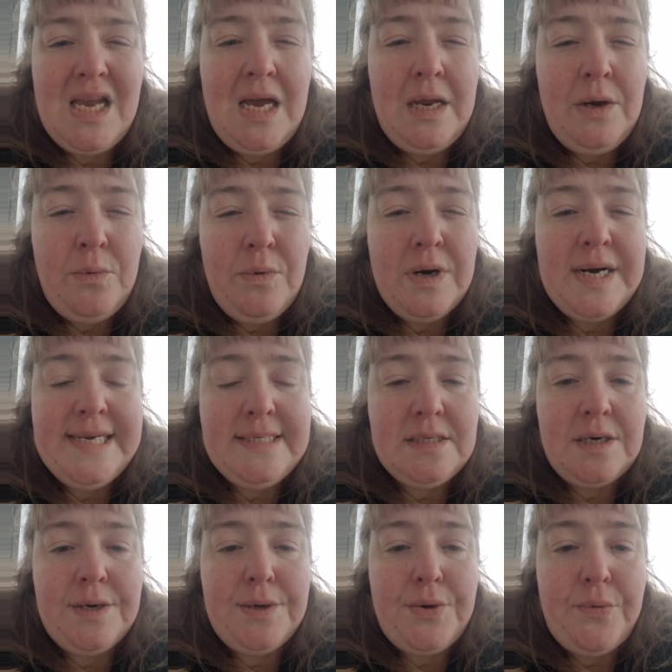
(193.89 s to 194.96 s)
where I
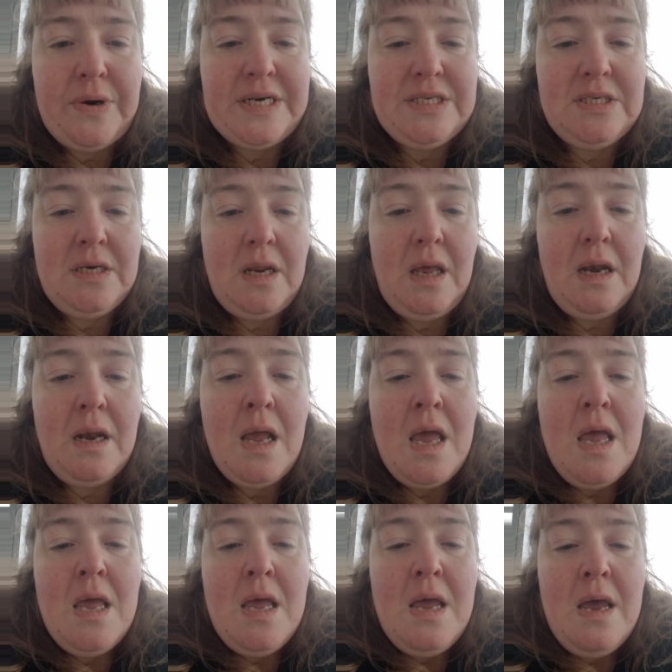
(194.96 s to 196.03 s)
started questioning.
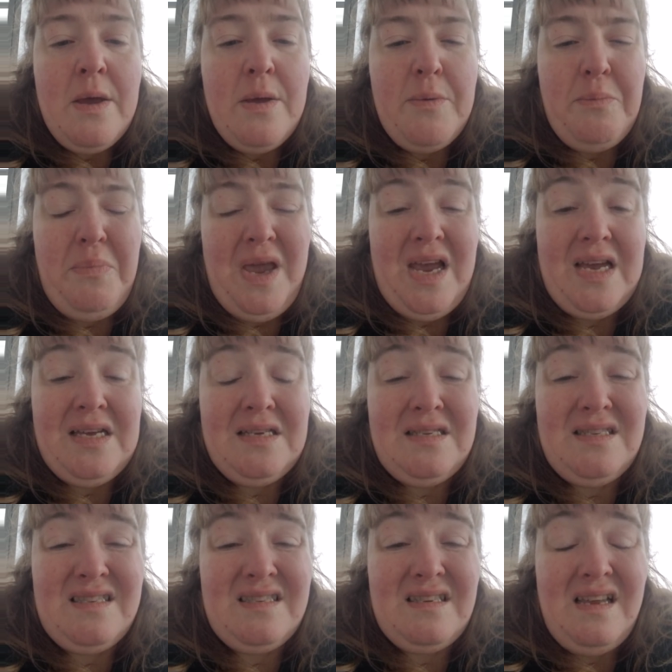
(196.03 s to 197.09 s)

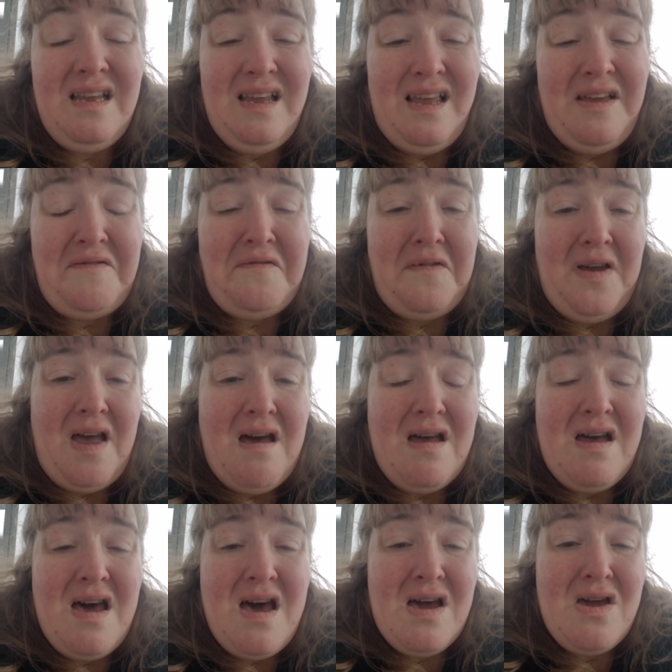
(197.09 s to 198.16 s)
Because if
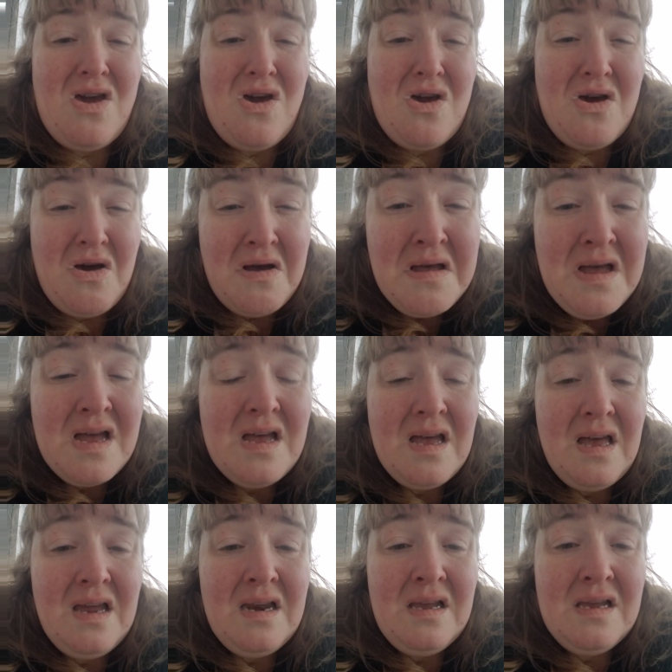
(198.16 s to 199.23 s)
a
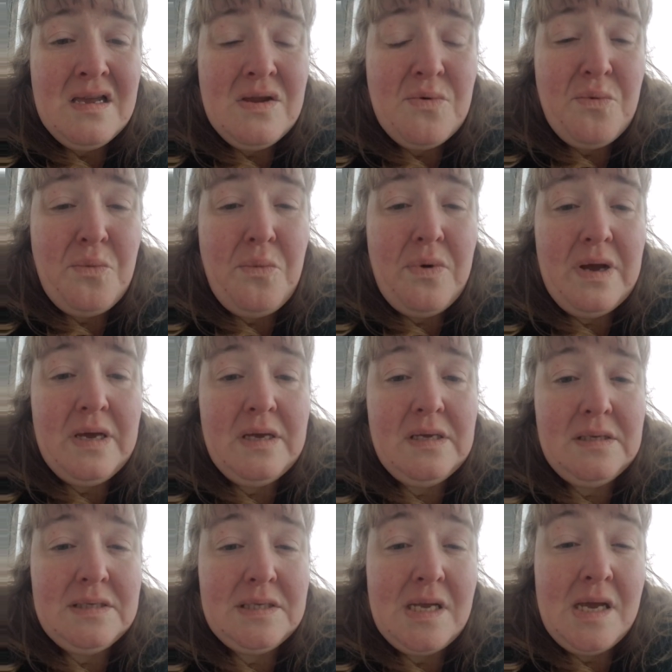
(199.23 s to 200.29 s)
God
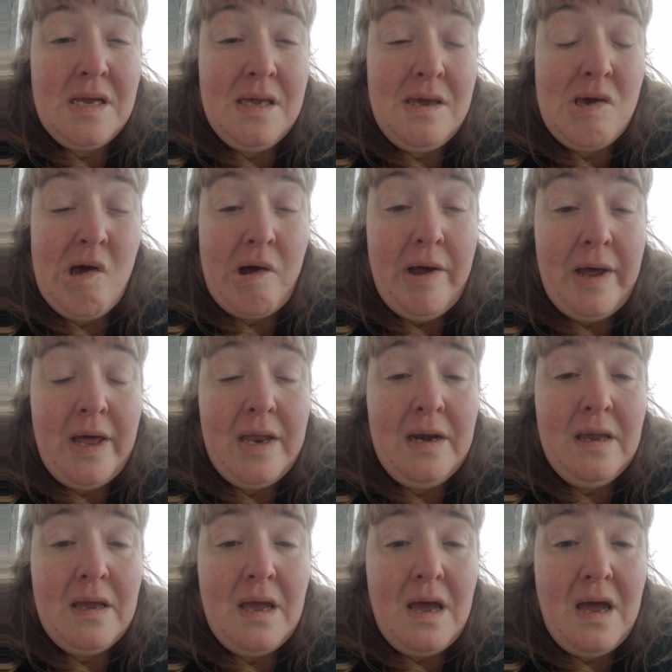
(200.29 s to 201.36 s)
was a
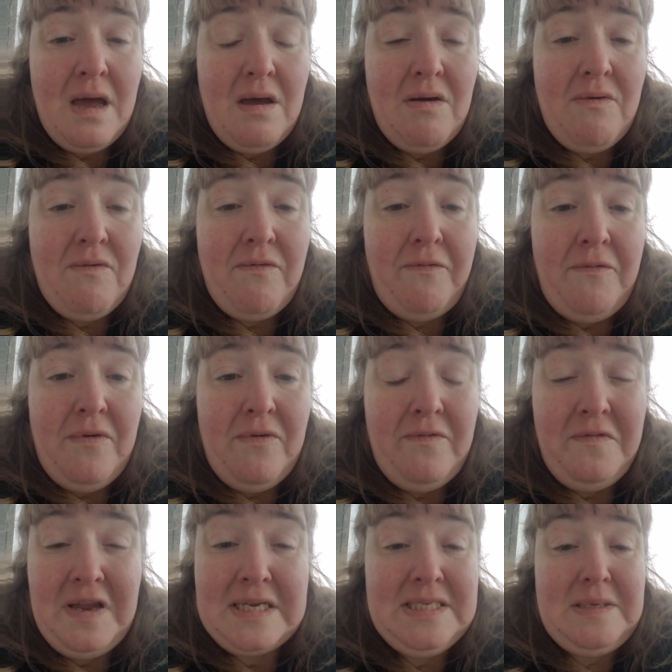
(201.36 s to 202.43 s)
God of
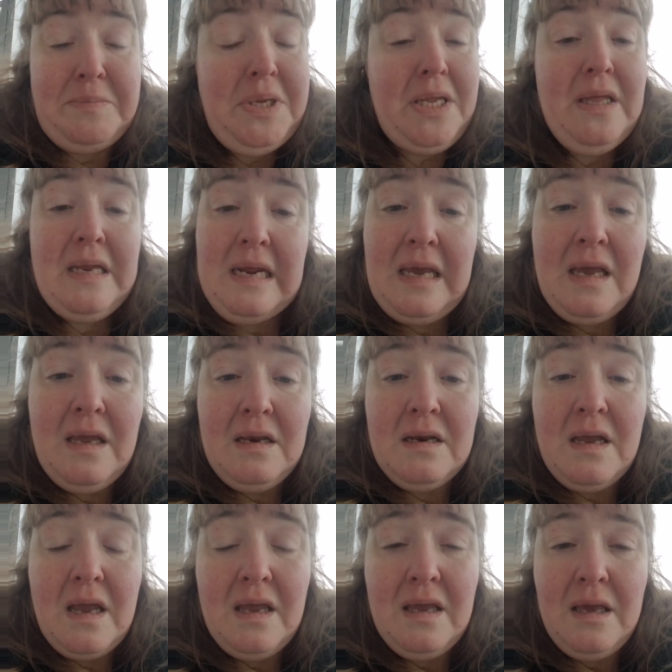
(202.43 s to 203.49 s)
flexibility,
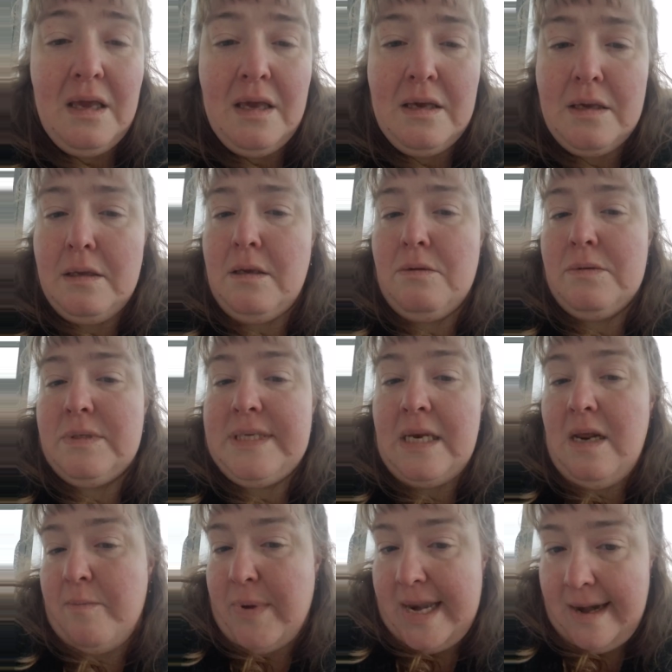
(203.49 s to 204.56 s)
he could use
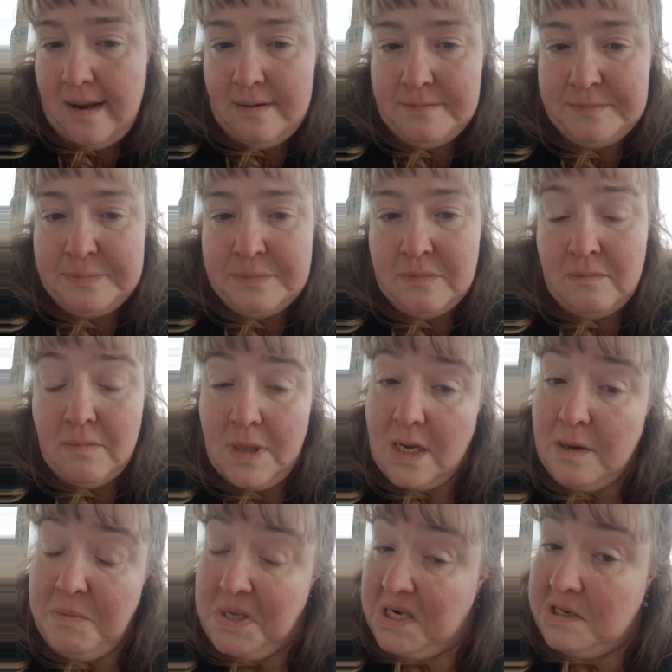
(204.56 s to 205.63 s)
anybody.
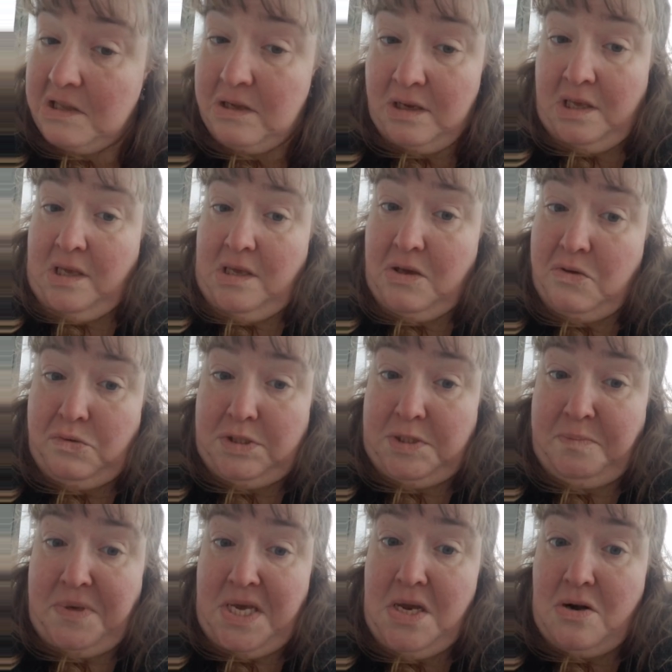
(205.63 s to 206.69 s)
I mean, look, he used
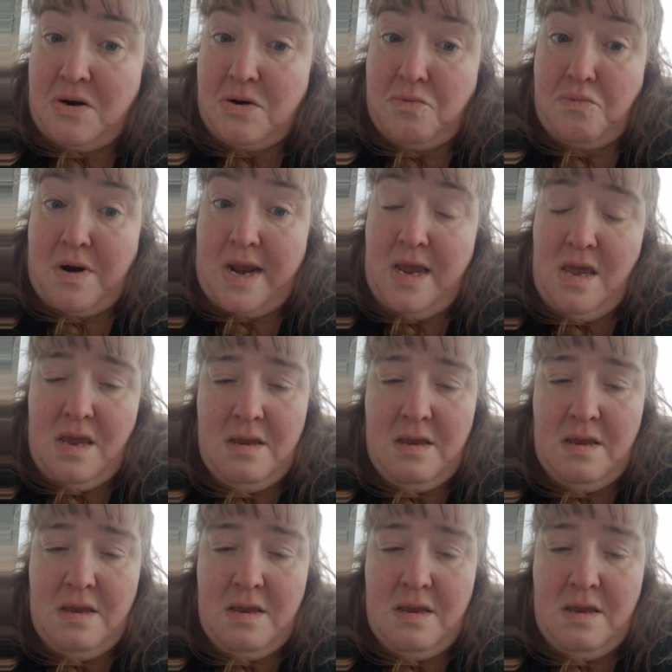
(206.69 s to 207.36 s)
Peter, right?